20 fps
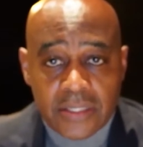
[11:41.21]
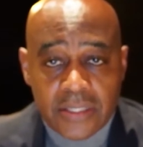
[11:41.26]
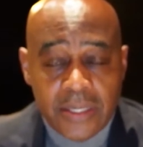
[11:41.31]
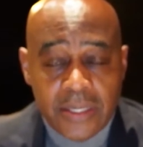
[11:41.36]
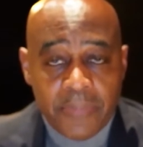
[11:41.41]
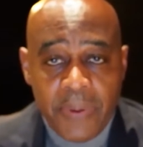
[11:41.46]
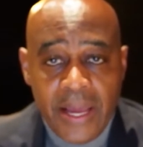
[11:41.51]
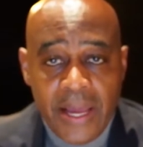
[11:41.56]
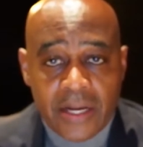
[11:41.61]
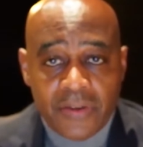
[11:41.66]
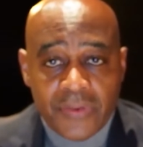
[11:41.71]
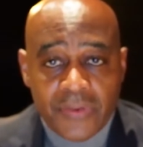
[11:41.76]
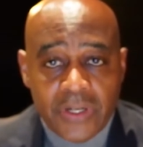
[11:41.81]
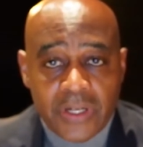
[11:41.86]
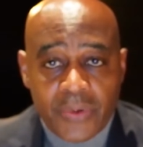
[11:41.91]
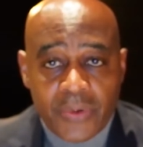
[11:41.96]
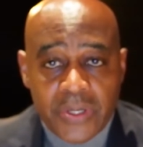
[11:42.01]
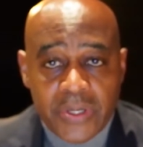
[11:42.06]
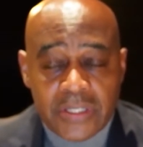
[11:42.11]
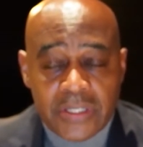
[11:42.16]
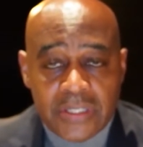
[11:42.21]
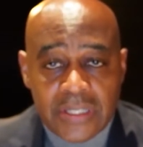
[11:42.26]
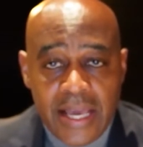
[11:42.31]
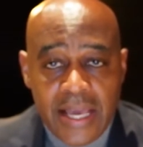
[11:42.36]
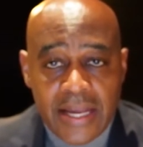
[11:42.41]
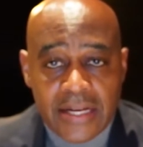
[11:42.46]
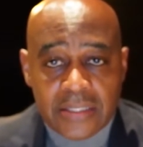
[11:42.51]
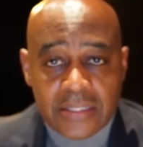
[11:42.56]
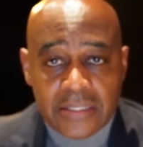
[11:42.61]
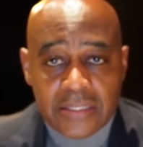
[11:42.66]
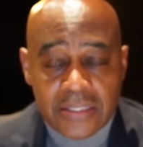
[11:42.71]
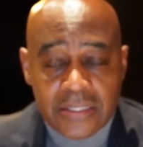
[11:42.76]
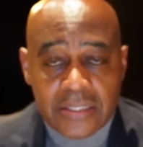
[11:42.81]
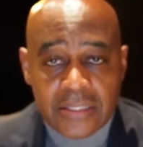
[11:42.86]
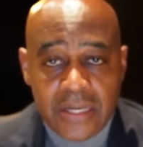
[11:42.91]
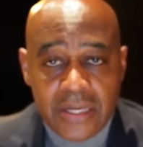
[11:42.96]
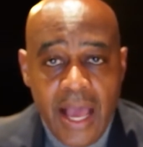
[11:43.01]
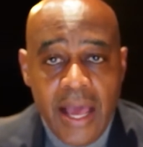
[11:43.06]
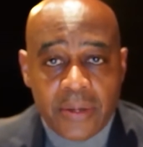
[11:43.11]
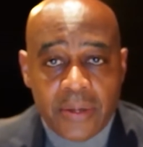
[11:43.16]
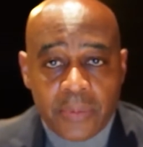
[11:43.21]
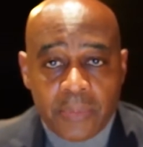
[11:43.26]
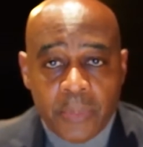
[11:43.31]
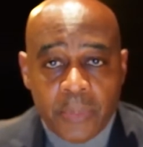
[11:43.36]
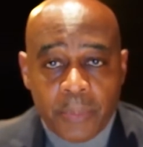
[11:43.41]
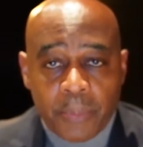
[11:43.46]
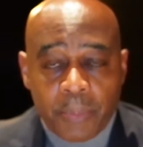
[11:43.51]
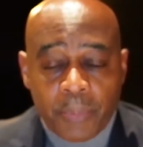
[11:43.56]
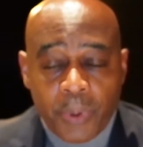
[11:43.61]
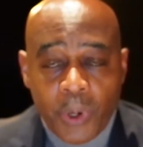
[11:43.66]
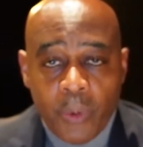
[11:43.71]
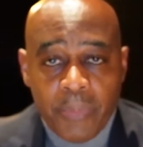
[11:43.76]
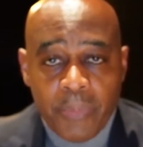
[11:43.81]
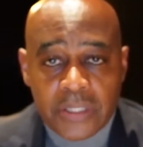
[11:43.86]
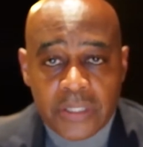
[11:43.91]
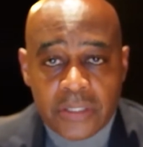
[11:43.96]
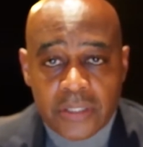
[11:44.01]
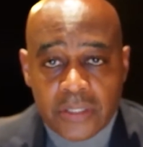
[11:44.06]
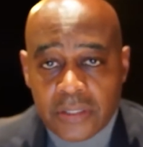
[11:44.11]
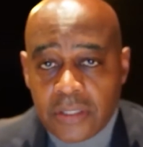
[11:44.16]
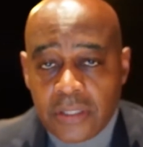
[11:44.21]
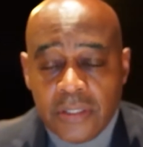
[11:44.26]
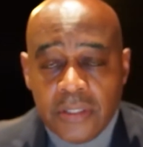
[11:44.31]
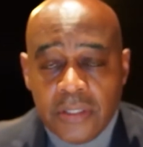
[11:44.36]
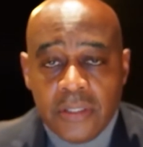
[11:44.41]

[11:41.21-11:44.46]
The impact of increasing taxes is not pro-business.